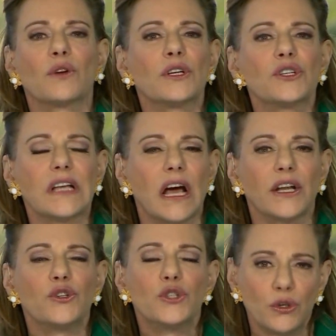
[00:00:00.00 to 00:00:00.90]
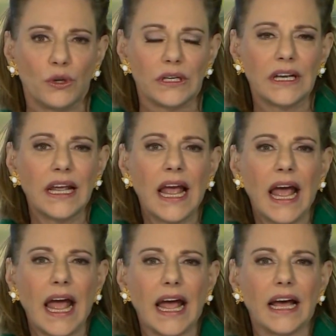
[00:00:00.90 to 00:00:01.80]
The question is, how do you do it?
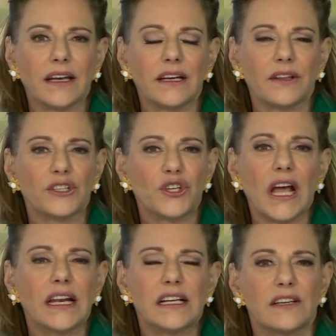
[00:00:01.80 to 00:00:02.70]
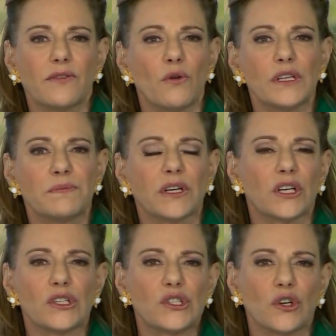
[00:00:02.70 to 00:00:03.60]
And the Chinese have always been
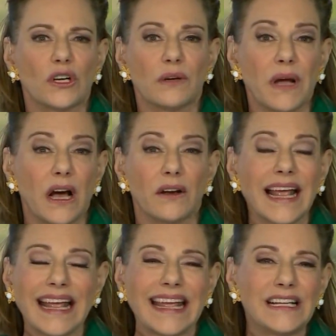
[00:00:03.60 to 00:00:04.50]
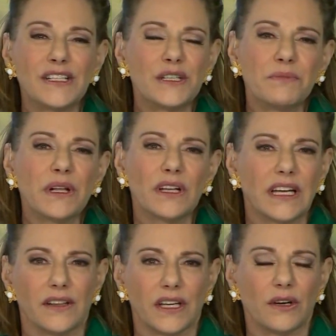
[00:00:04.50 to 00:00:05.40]
concerned about
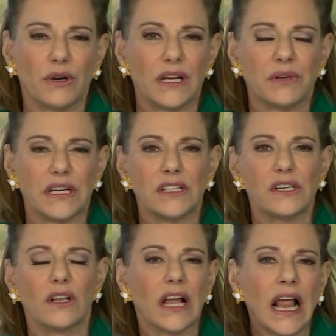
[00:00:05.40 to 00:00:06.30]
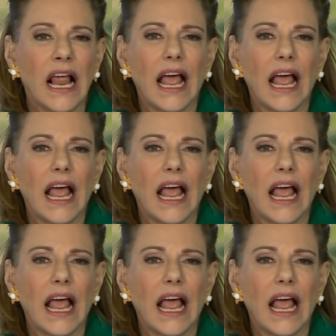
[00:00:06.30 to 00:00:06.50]
instability in the Korean Peninsula.